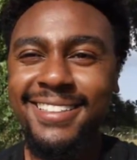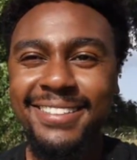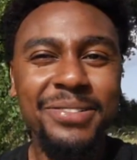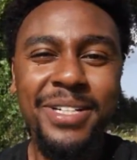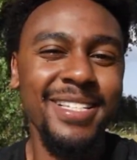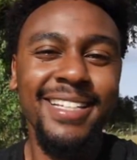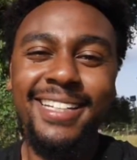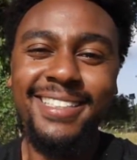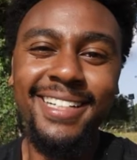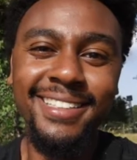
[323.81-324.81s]
Who doesn't
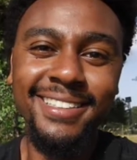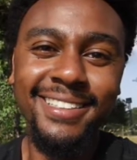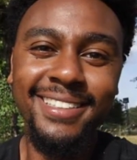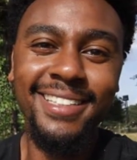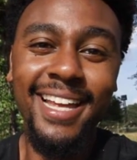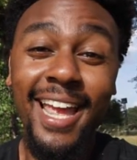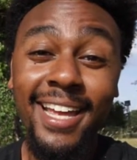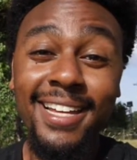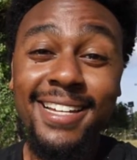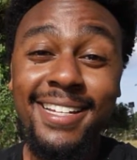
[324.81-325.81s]
like chocolate?
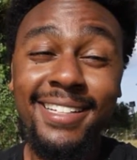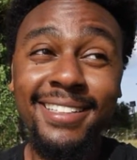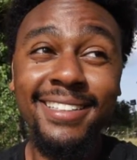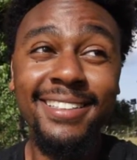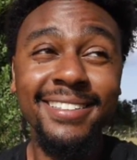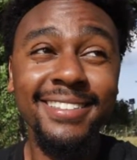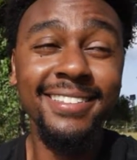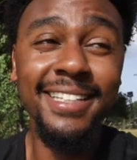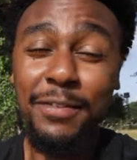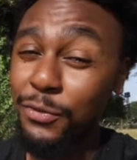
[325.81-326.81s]
And
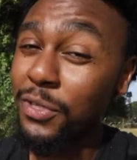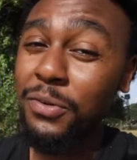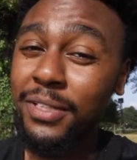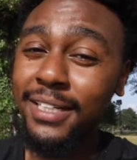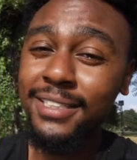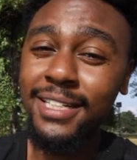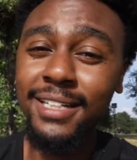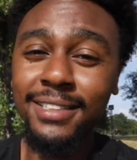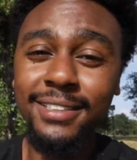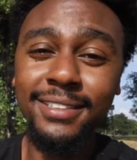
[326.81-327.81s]
if you don't like
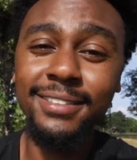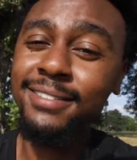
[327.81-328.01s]
chocolate,